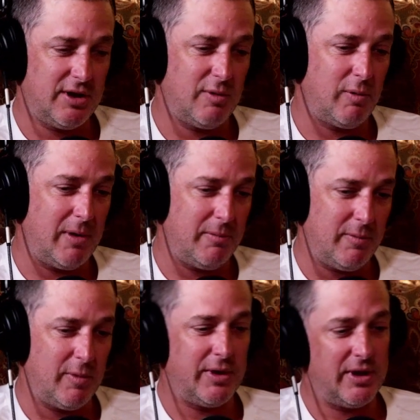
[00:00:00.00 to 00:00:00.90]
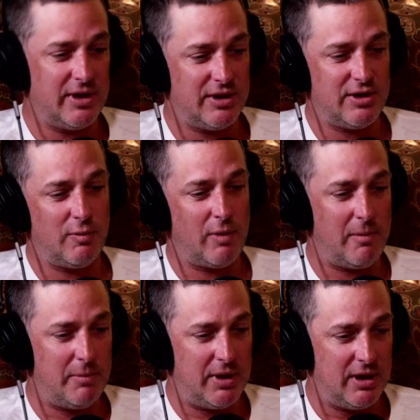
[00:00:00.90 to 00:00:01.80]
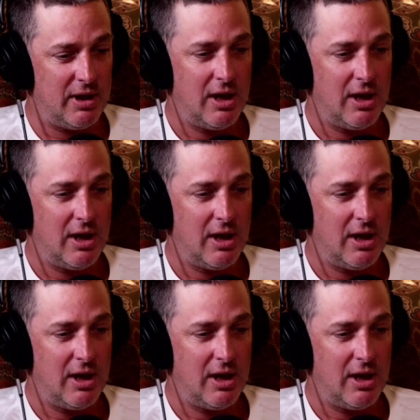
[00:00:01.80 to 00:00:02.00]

of Wemby,